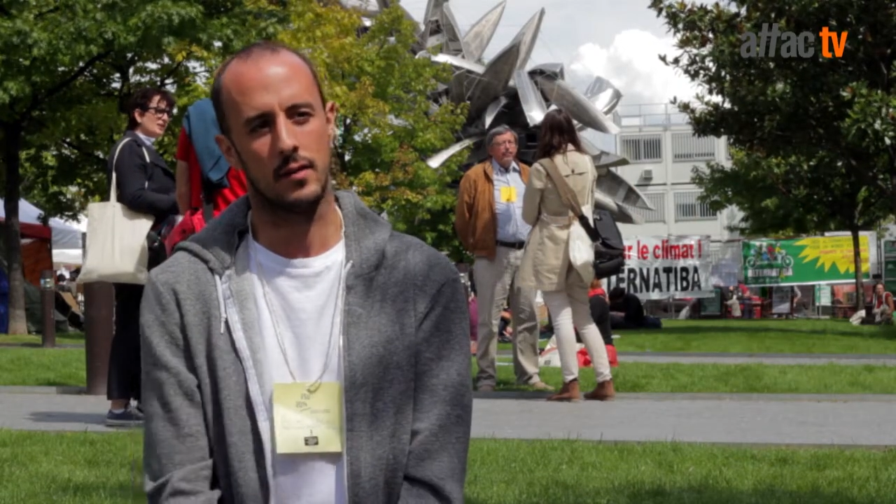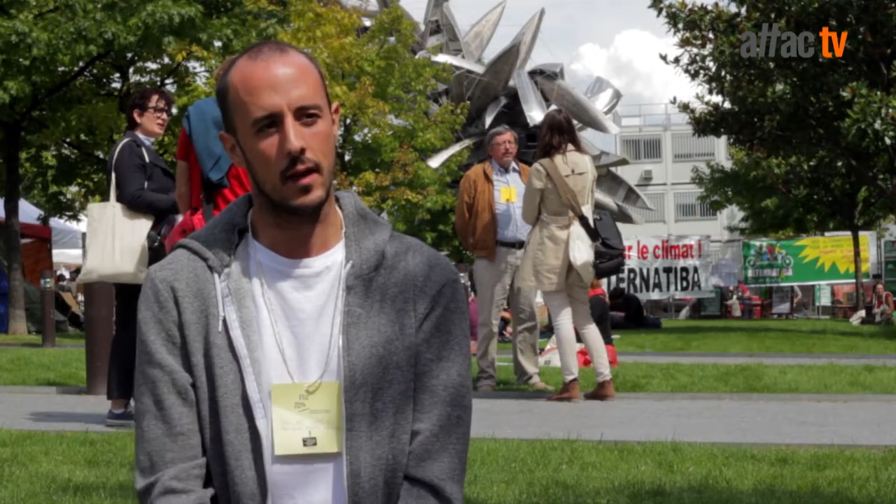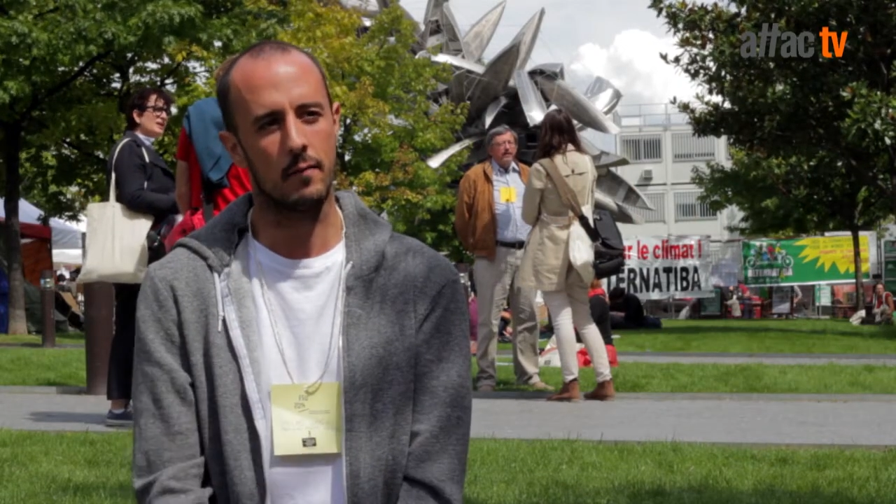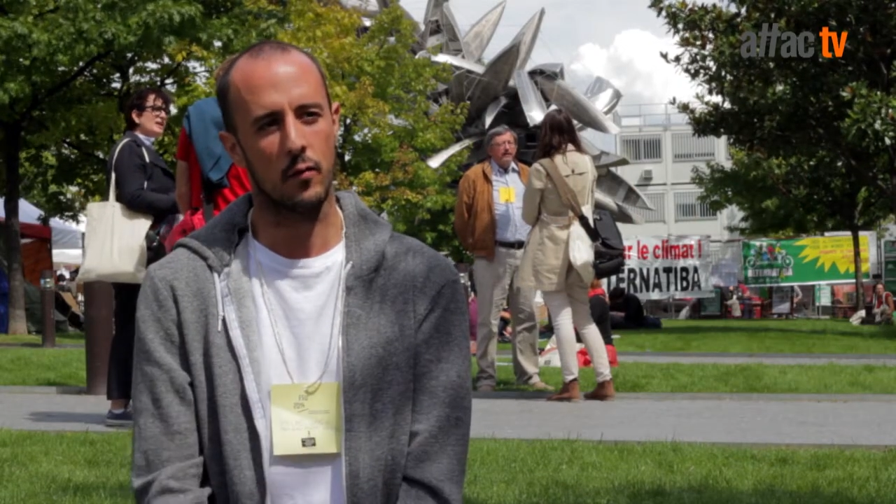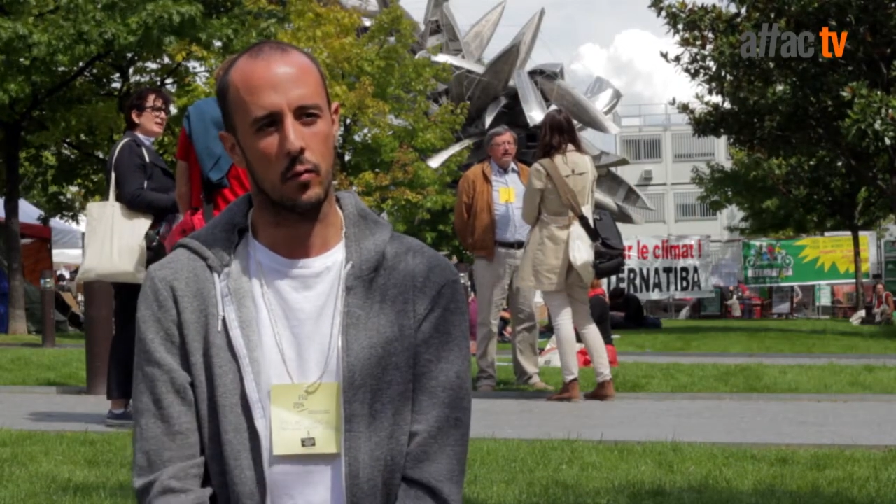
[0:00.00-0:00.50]
the
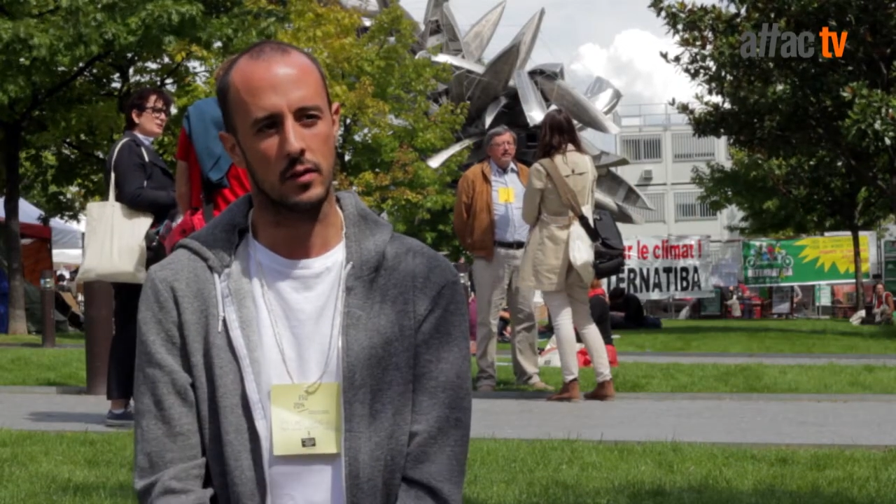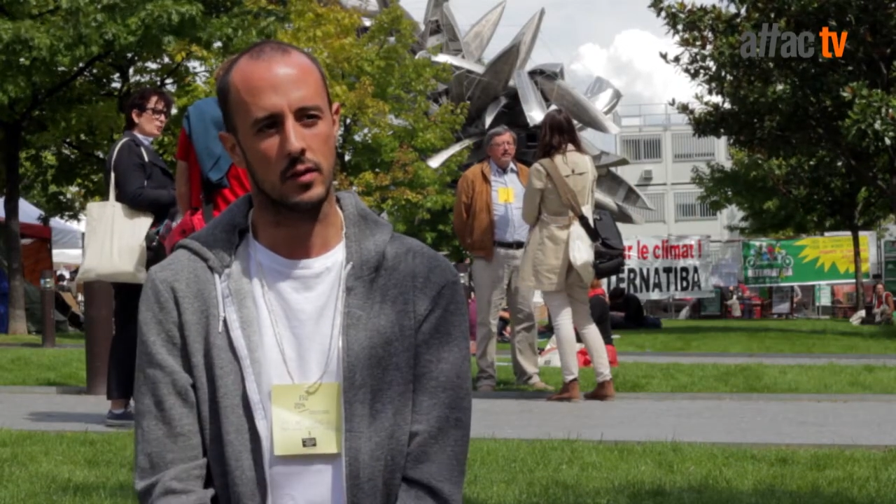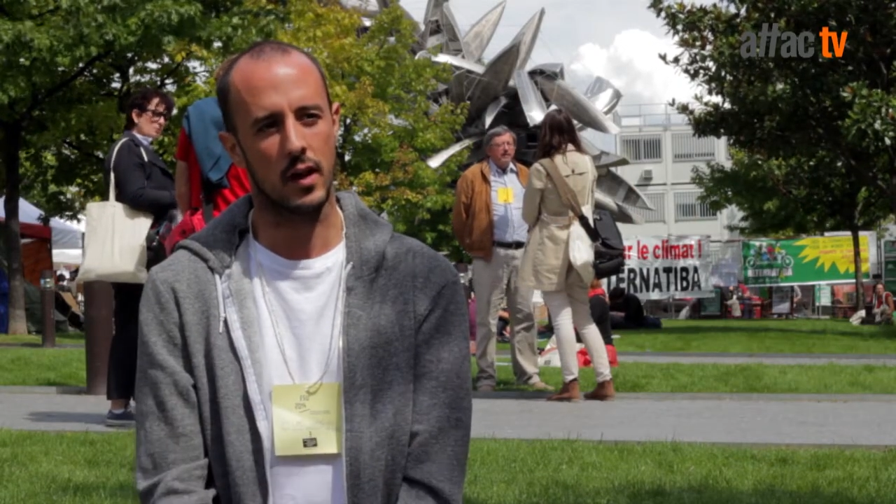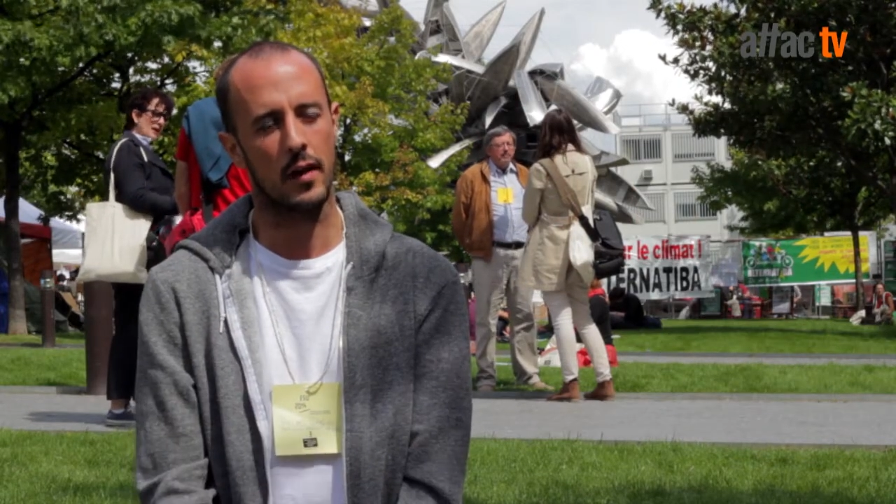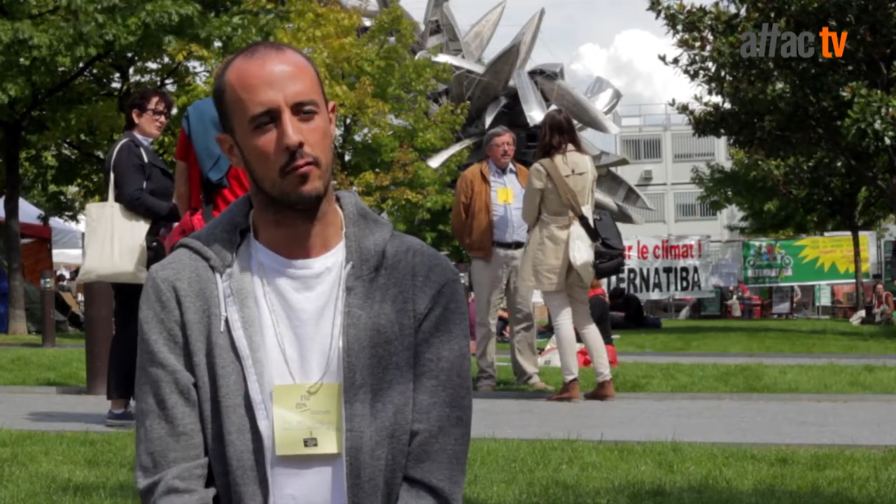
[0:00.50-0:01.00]

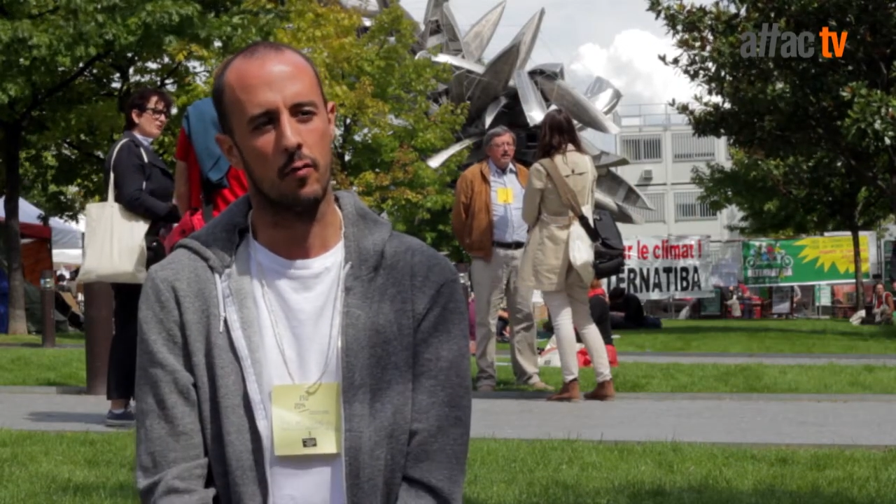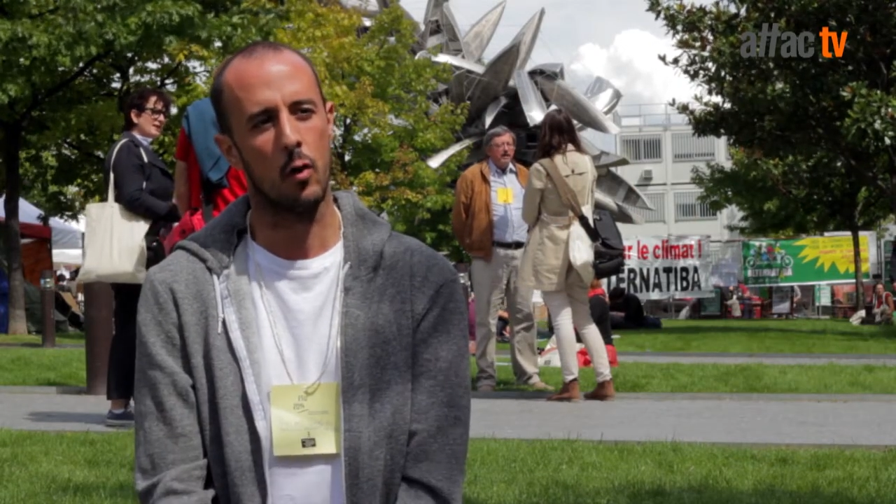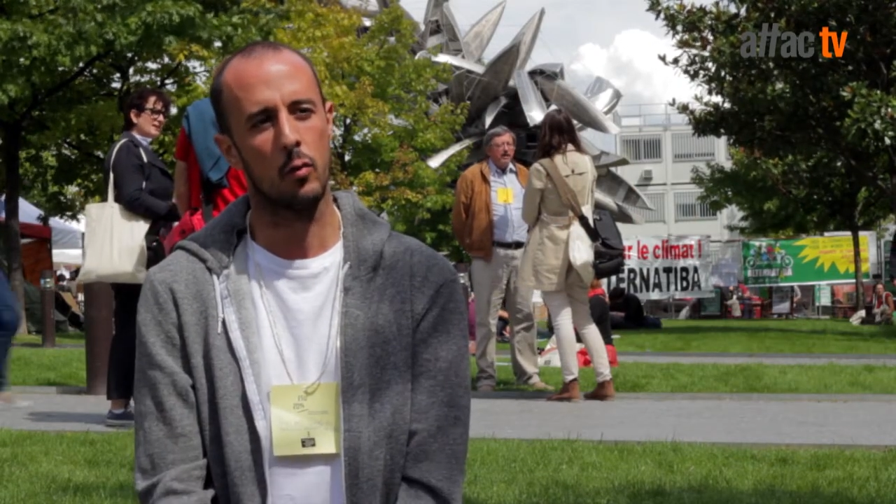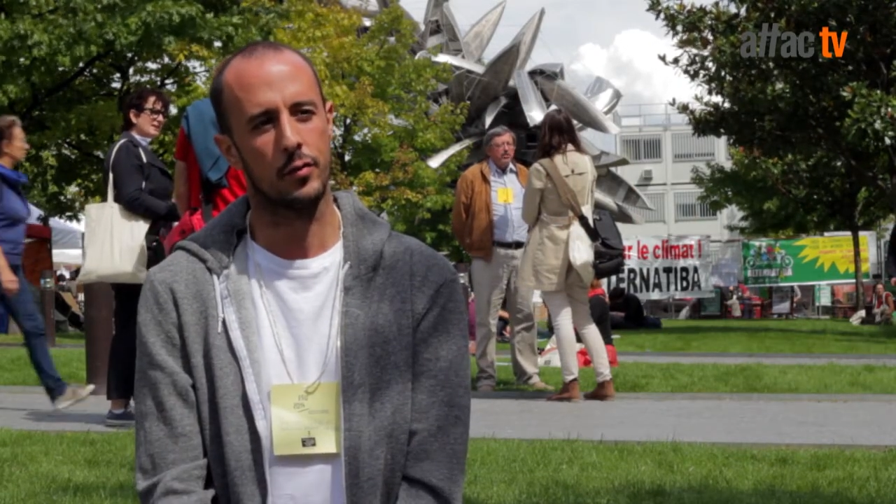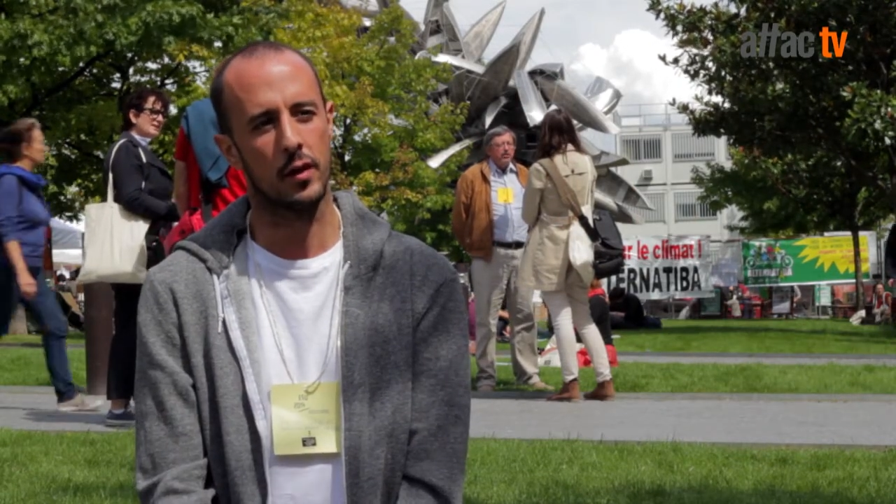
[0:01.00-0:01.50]
influence and the
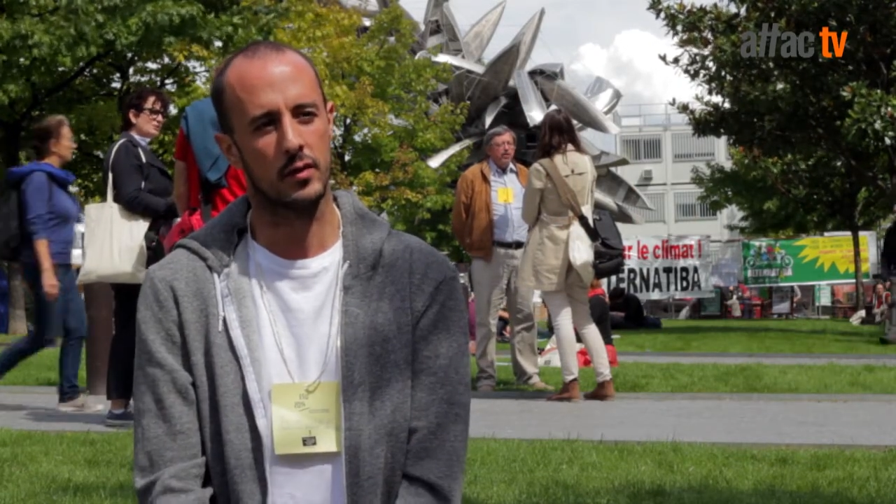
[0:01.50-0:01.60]
role that